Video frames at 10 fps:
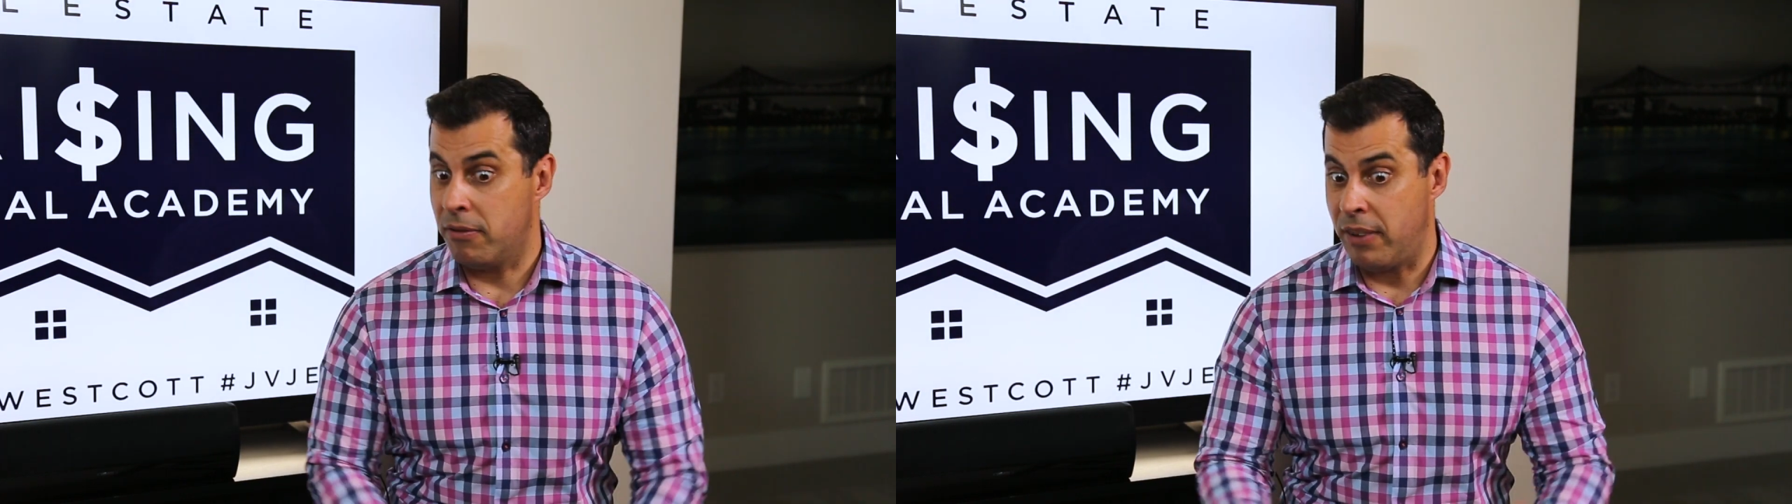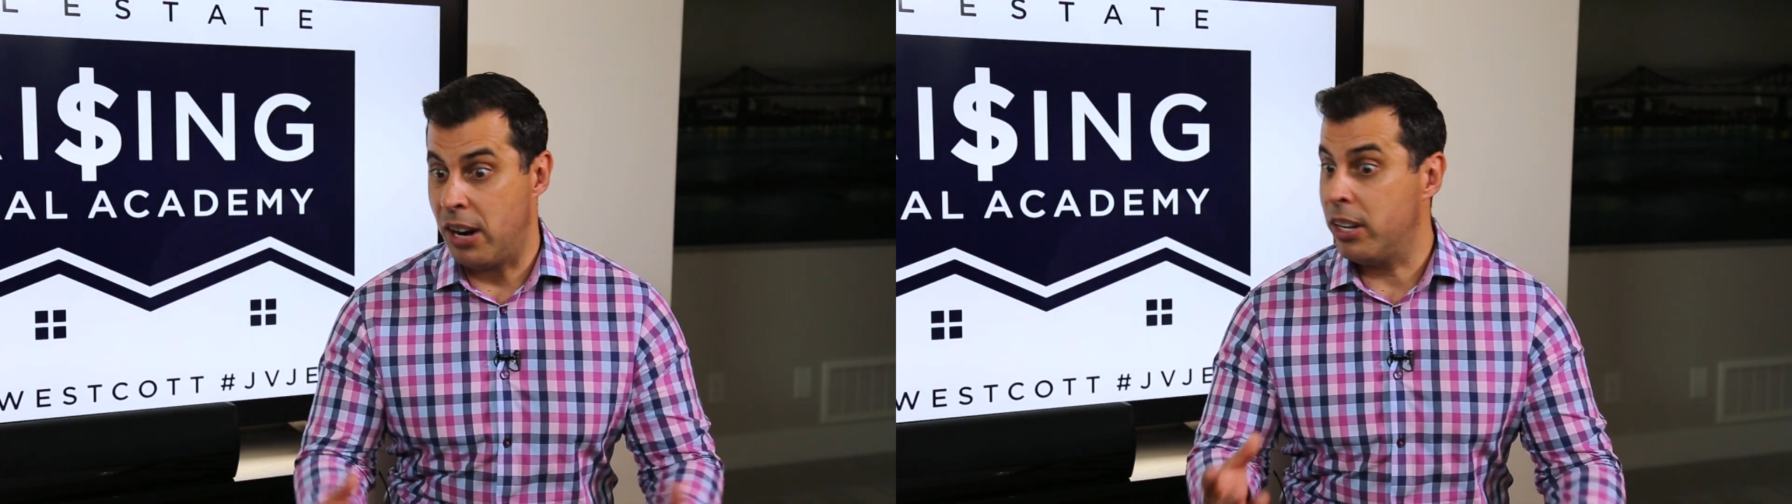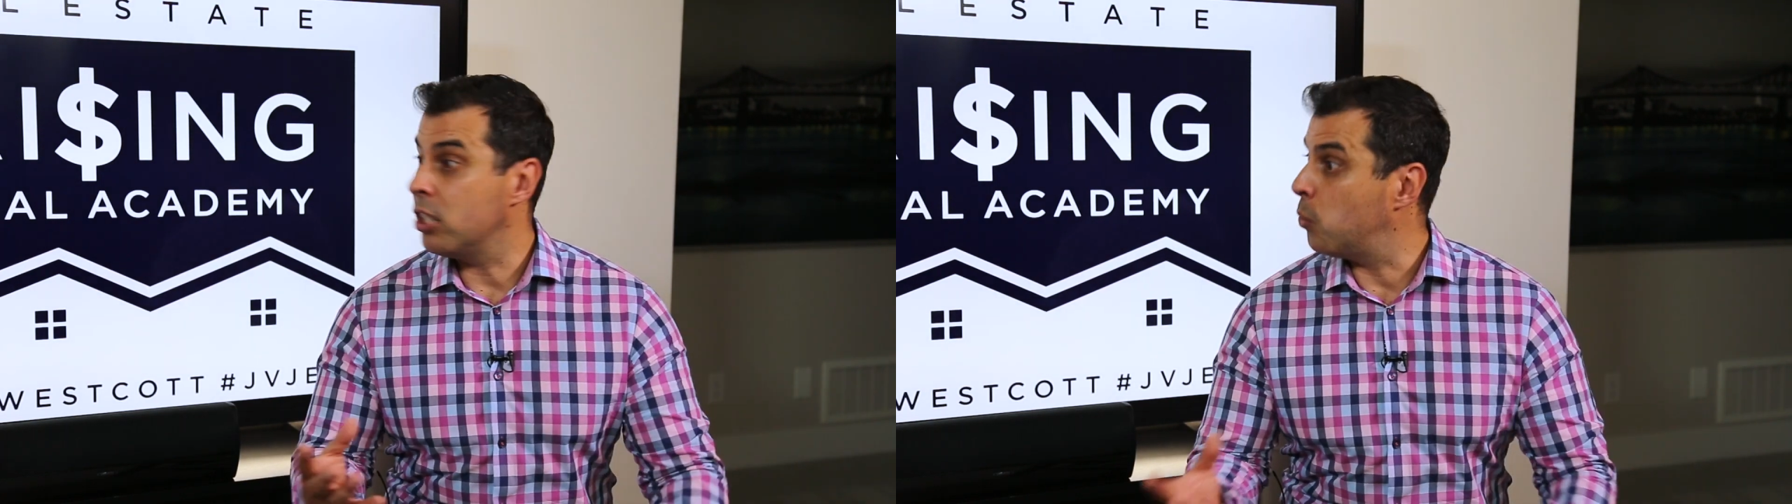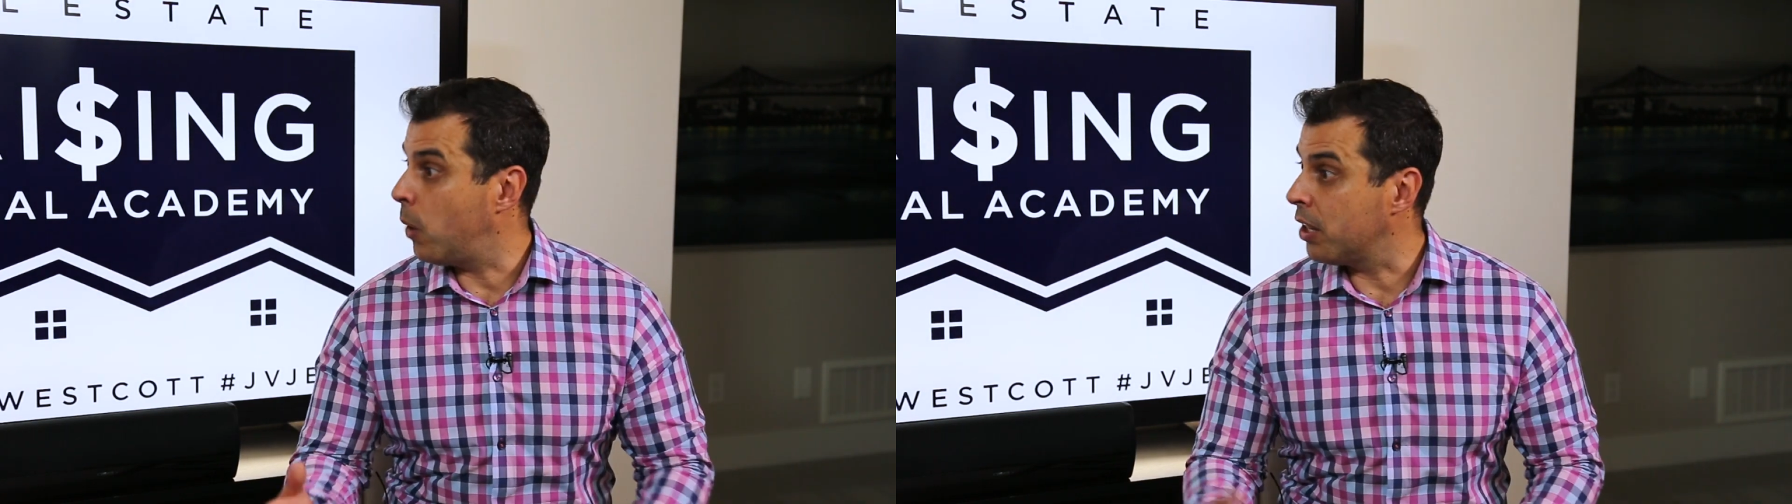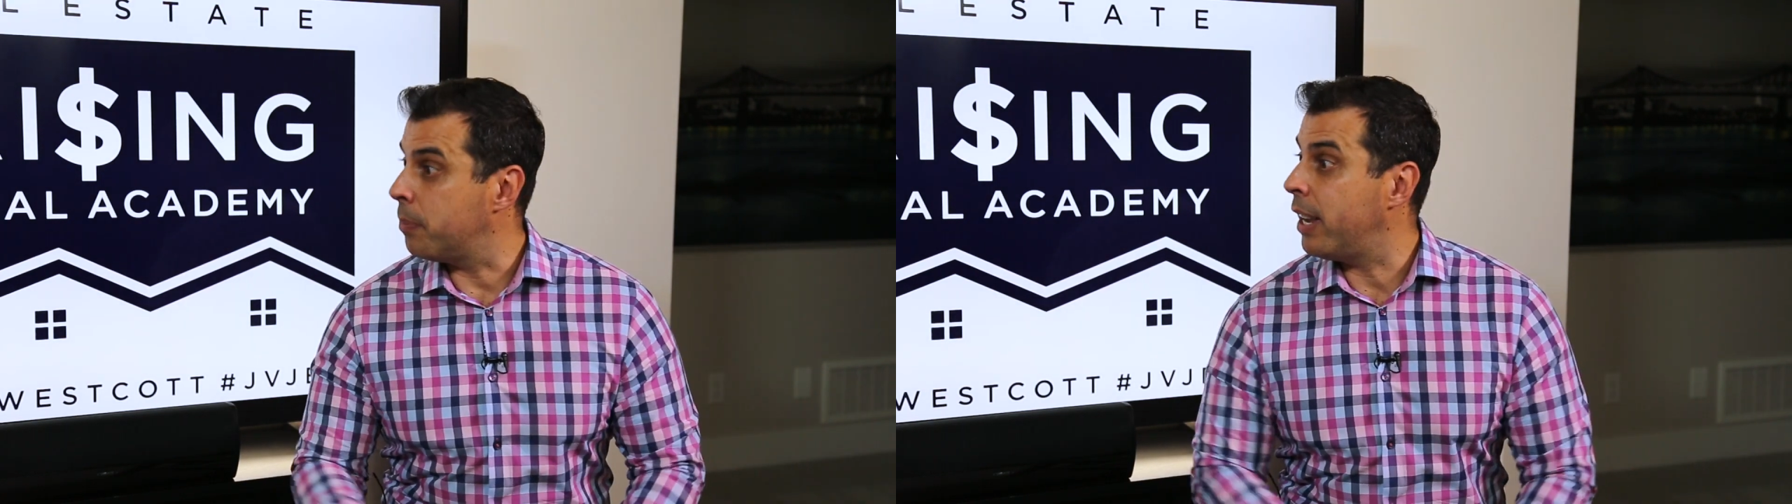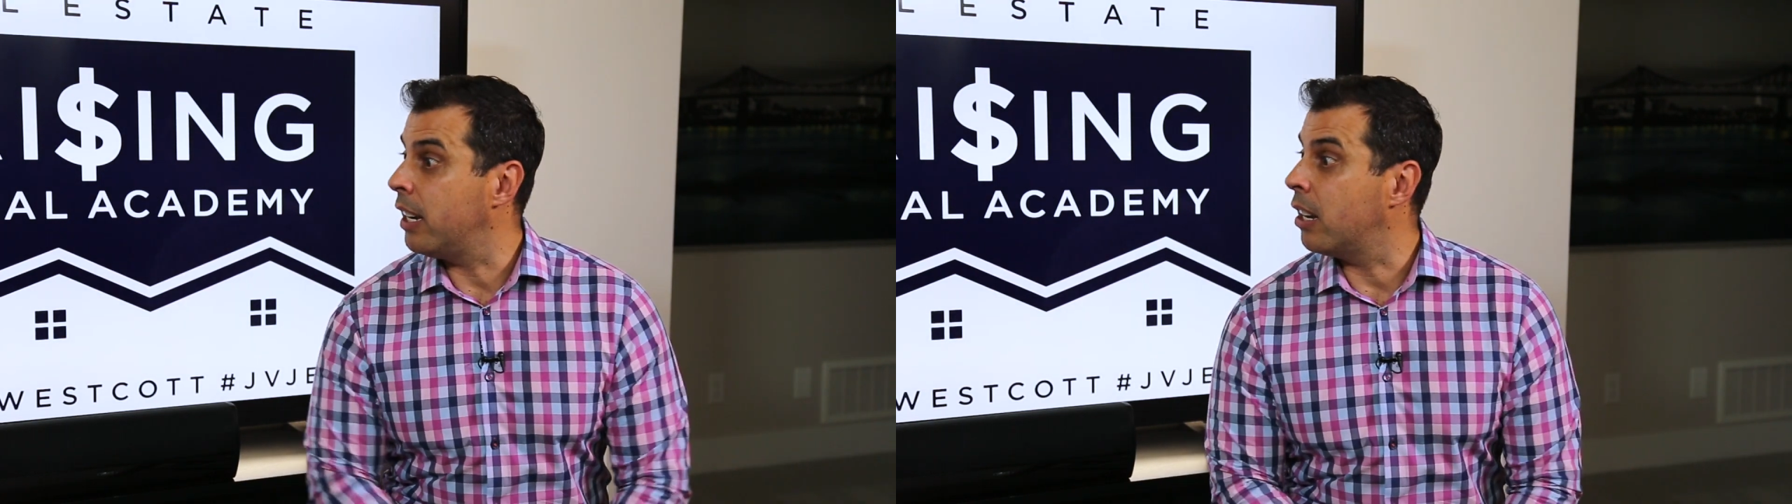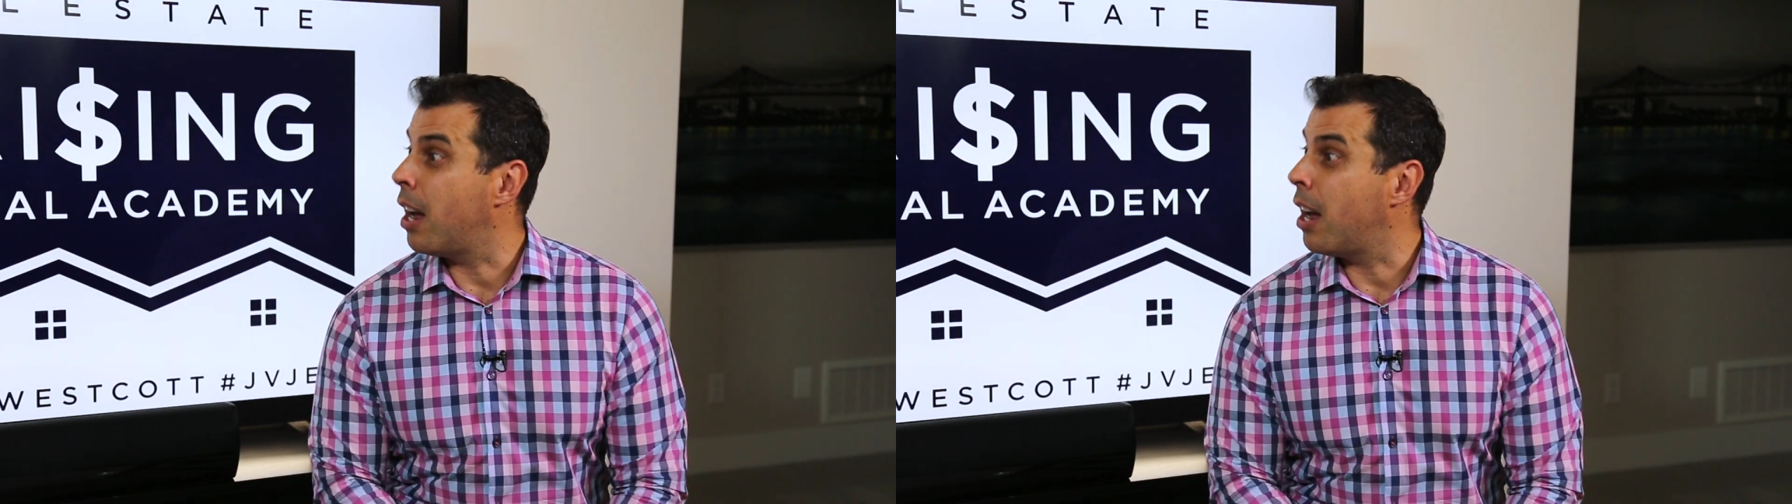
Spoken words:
vary as well, depending